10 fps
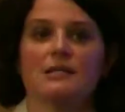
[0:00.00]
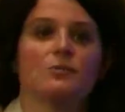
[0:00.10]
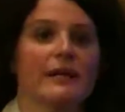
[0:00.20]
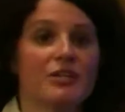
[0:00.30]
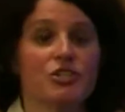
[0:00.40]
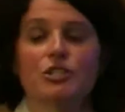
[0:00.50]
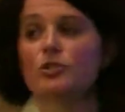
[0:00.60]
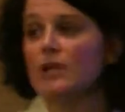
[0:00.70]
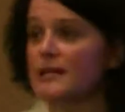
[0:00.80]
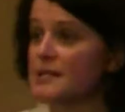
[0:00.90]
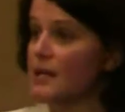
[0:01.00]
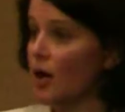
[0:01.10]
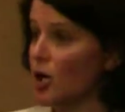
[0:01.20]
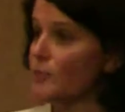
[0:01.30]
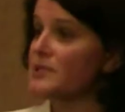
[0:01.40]
So we actually utilize the
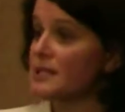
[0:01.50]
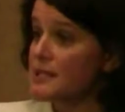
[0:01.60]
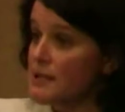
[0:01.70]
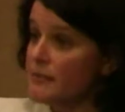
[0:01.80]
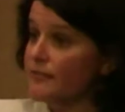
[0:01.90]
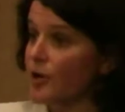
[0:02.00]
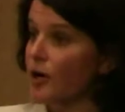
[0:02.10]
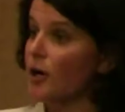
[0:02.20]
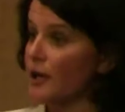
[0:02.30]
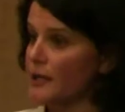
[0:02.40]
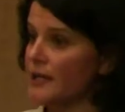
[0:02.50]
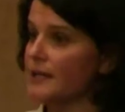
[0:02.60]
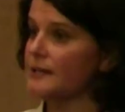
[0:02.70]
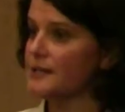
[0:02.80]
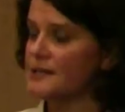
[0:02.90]
ARM system for our auditing
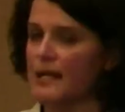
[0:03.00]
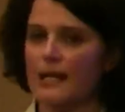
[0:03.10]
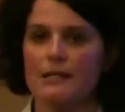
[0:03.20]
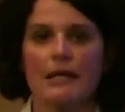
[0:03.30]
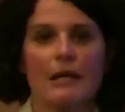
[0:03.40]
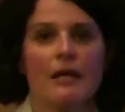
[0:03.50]
in the state.